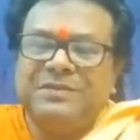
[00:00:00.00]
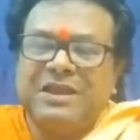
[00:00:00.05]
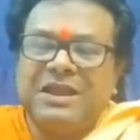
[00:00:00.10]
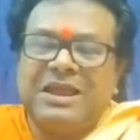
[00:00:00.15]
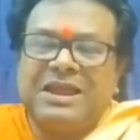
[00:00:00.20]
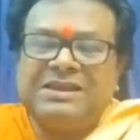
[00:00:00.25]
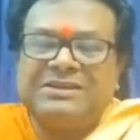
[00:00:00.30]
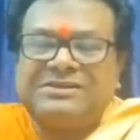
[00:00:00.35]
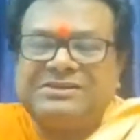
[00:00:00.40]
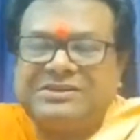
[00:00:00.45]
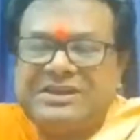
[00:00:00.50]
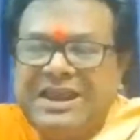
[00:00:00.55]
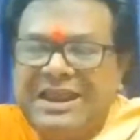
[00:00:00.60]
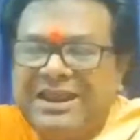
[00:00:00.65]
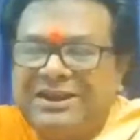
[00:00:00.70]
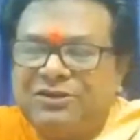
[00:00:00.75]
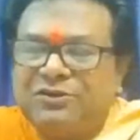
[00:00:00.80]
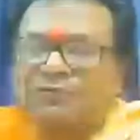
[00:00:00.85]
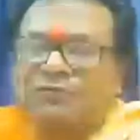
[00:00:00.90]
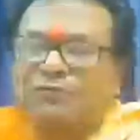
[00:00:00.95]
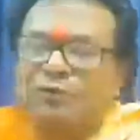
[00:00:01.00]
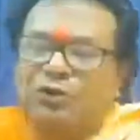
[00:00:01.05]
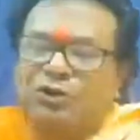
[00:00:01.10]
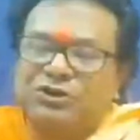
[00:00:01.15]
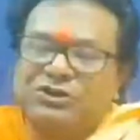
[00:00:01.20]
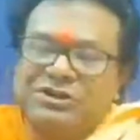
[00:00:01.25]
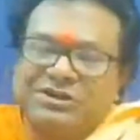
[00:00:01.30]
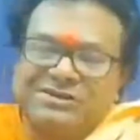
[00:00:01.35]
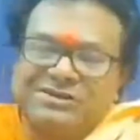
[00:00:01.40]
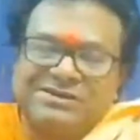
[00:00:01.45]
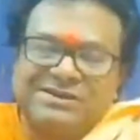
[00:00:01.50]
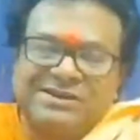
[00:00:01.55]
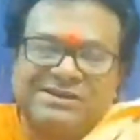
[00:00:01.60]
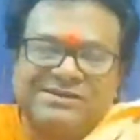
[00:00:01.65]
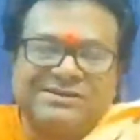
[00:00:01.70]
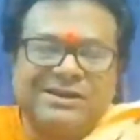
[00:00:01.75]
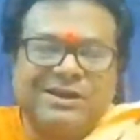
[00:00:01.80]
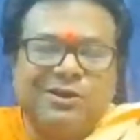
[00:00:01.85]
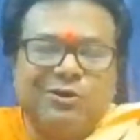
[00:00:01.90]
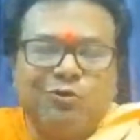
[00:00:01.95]
a state of consciousness
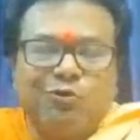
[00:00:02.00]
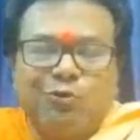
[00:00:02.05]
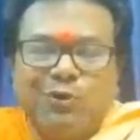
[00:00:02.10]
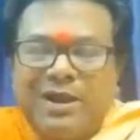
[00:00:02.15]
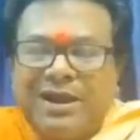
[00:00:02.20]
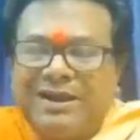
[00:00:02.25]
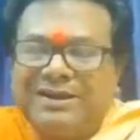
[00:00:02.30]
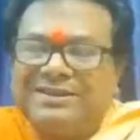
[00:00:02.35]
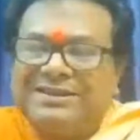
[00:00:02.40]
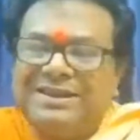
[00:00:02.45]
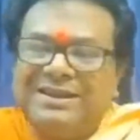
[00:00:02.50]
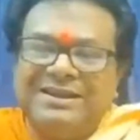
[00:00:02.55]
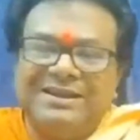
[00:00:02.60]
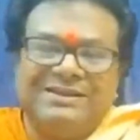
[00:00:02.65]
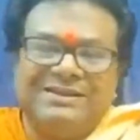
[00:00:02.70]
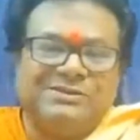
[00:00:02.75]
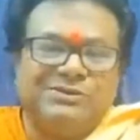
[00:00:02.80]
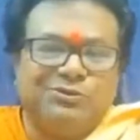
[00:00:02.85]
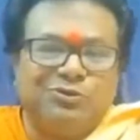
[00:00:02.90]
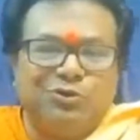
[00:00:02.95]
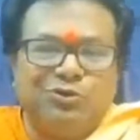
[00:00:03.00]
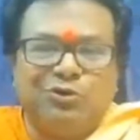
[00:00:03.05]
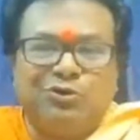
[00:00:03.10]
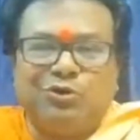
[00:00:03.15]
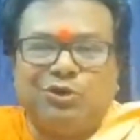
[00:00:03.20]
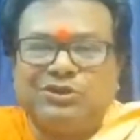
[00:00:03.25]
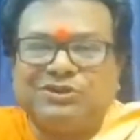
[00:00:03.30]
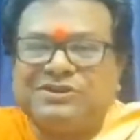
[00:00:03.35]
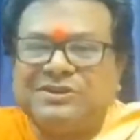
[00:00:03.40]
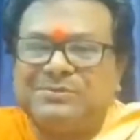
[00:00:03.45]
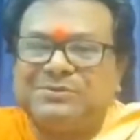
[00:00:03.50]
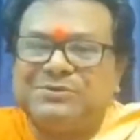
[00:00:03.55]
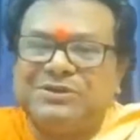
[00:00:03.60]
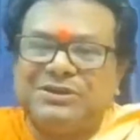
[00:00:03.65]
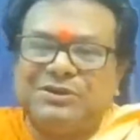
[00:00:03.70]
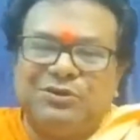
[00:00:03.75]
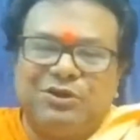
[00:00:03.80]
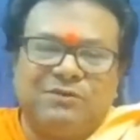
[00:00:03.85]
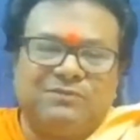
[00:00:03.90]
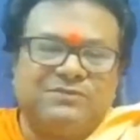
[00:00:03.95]
where there is no conception
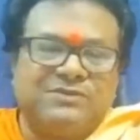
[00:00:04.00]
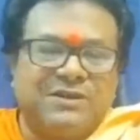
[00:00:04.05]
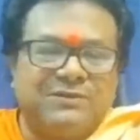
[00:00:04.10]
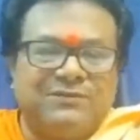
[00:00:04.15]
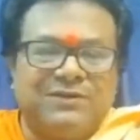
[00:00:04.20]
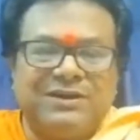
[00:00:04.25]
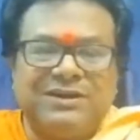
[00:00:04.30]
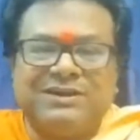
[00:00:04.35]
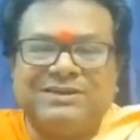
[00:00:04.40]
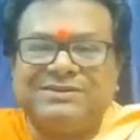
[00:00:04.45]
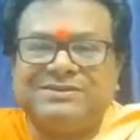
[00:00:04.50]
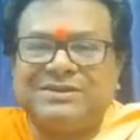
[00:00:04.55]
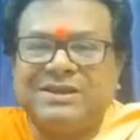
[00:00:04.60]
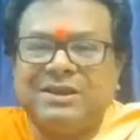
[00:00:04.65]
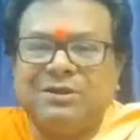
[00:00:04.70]
of sufferings,